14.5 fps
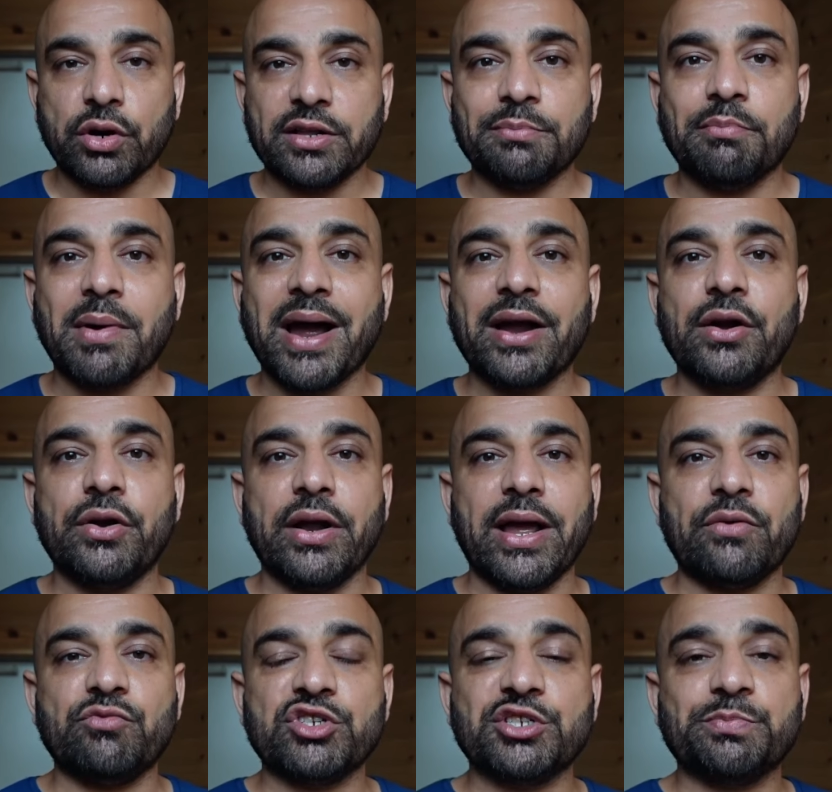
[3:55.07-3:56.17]
admire,
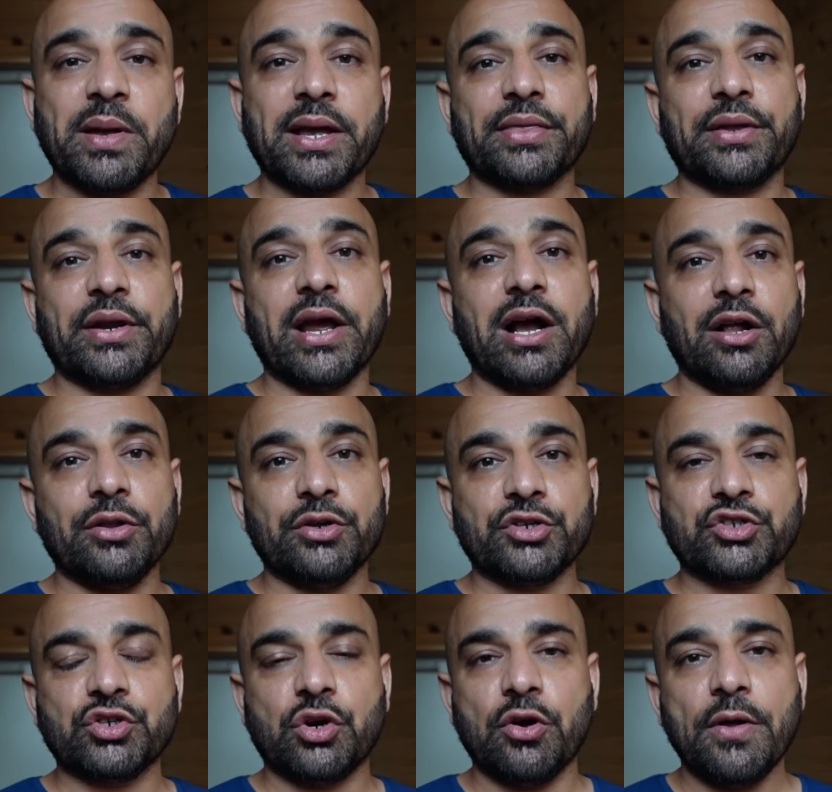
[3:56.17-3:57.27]
and respect their elders.
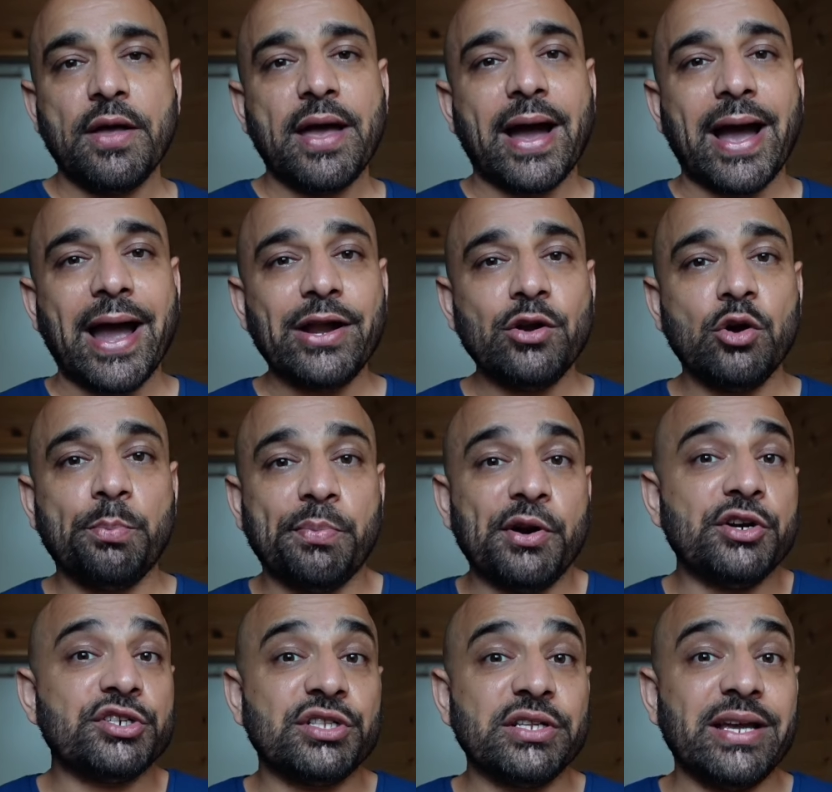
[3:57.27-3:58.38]
So I know
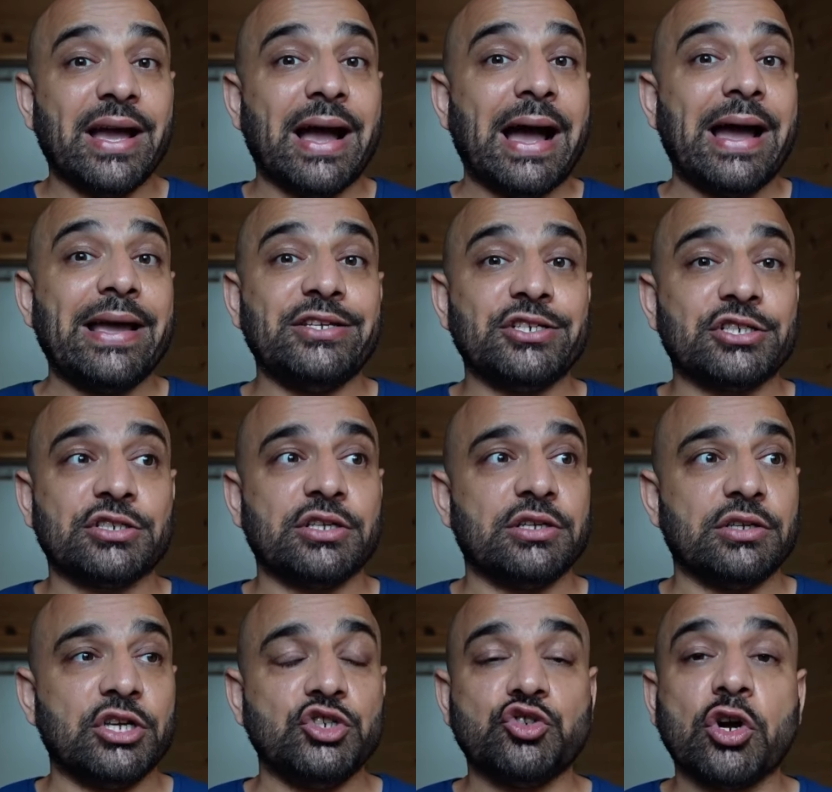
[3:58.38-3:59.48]
personally, I just
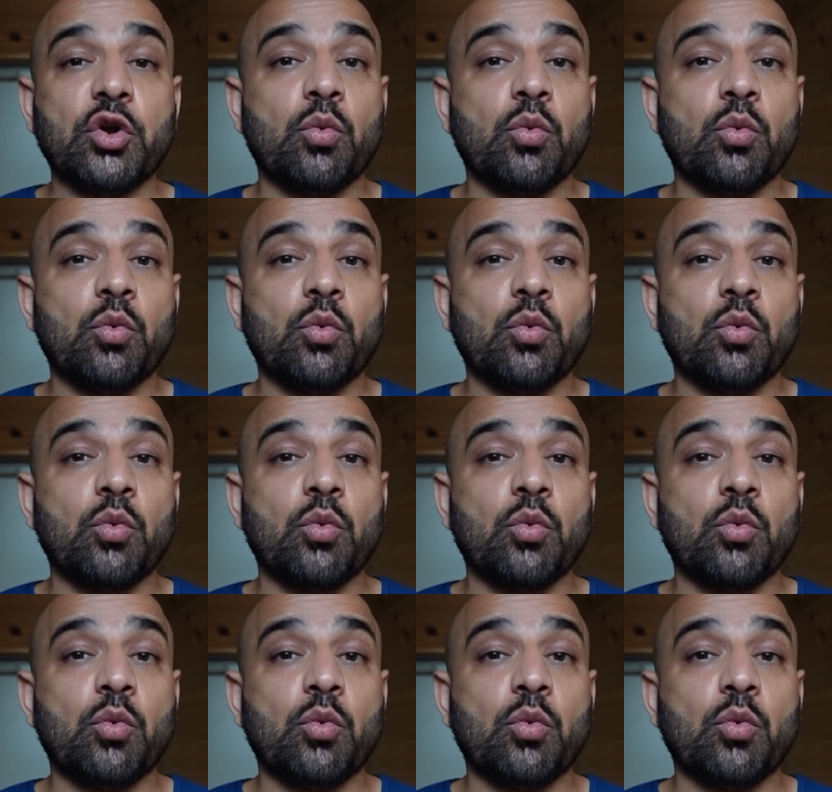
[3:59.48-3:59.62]
enjoyed